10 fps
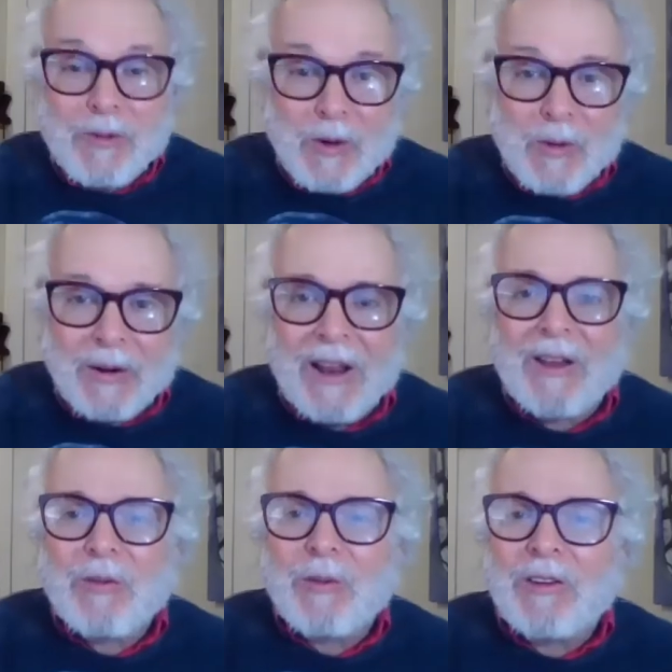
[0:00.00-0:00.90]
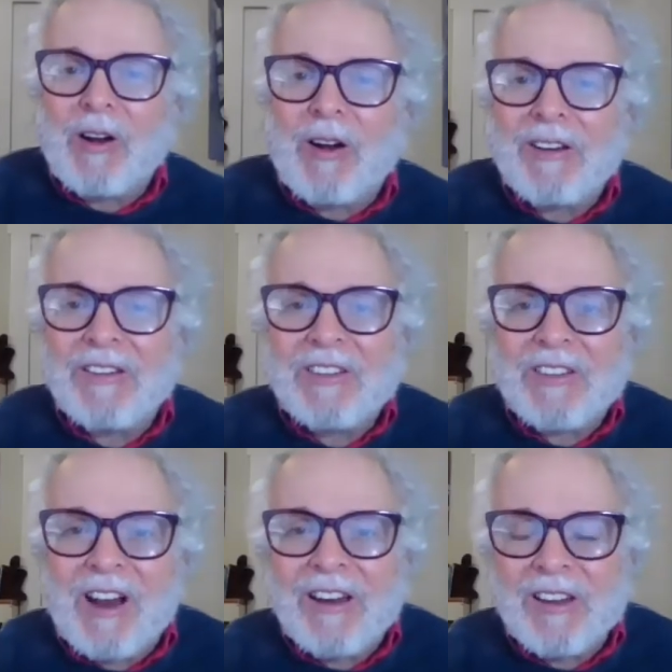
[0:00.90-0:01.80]
doing as we talk is
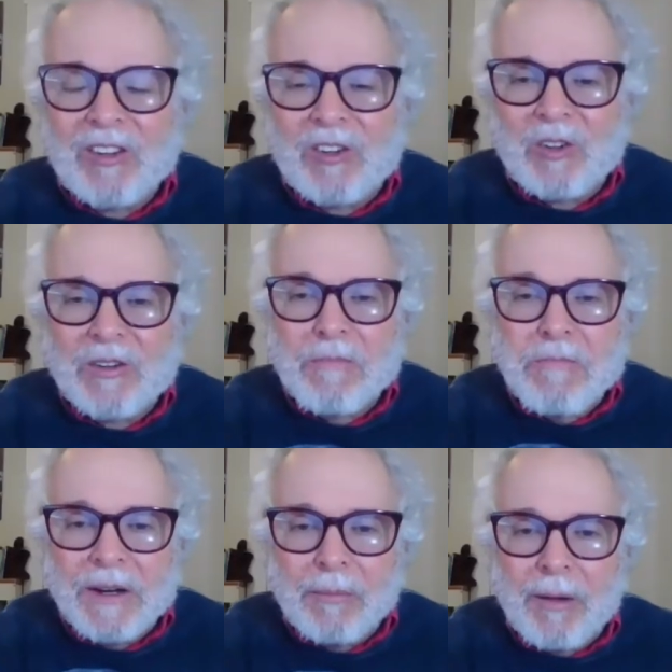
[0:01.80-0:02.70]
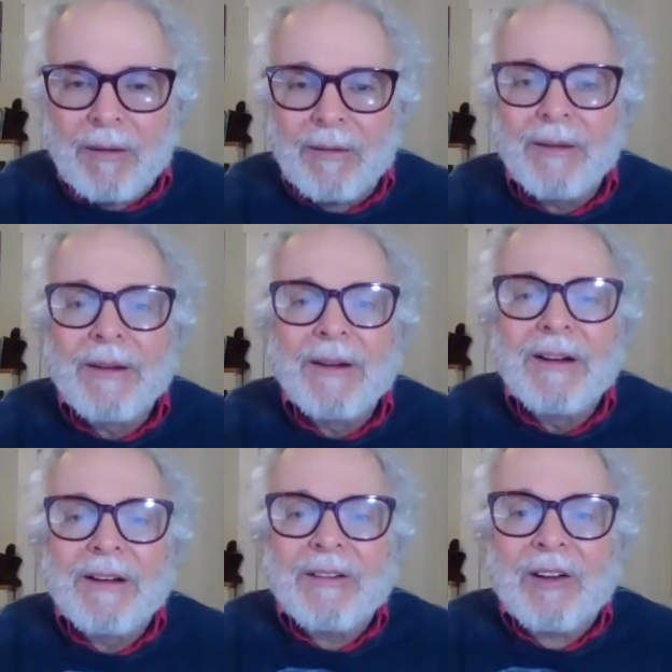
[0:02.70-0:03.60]
signing into Submittable
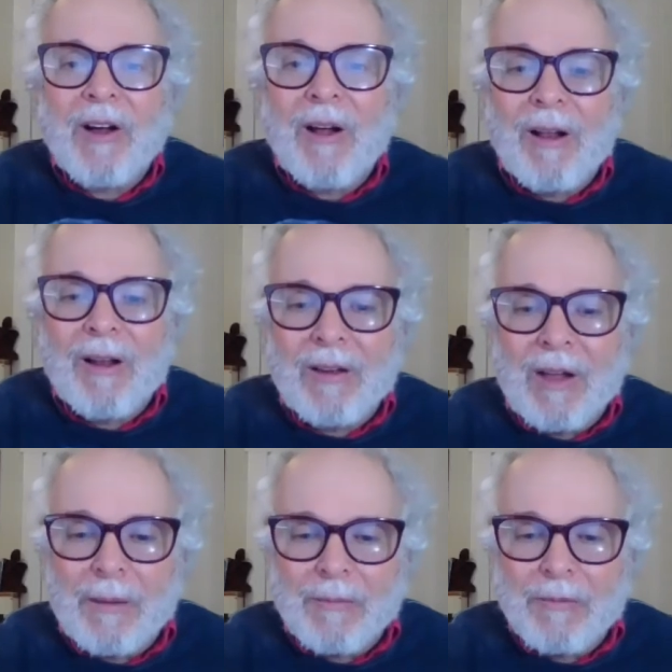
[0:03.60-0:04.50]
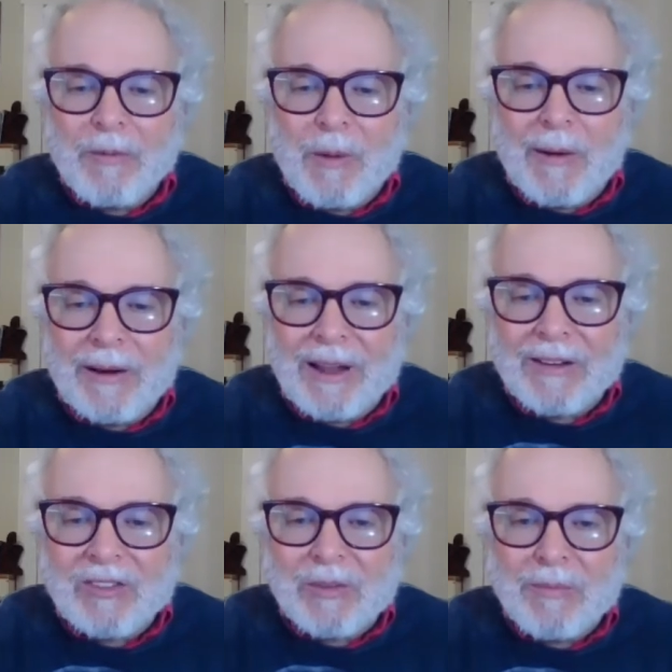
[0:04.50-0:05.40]
to call up when I
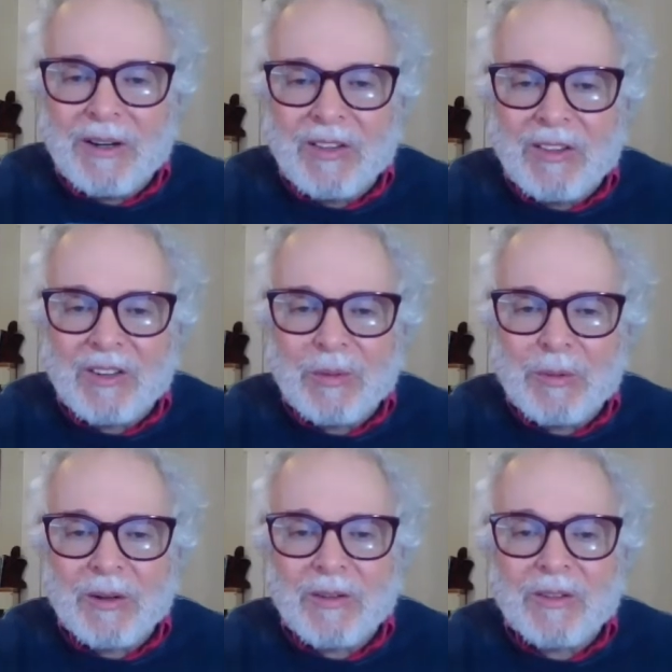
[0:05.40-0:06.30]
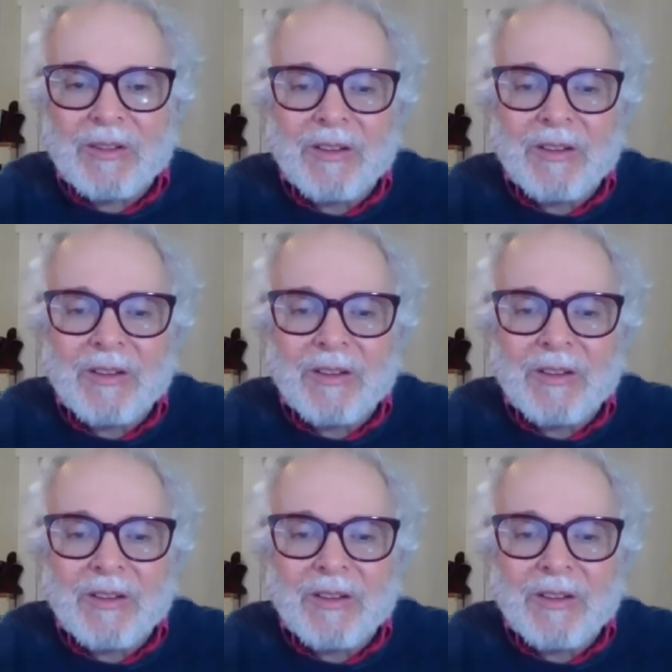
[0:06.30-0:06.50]
submitted this piece.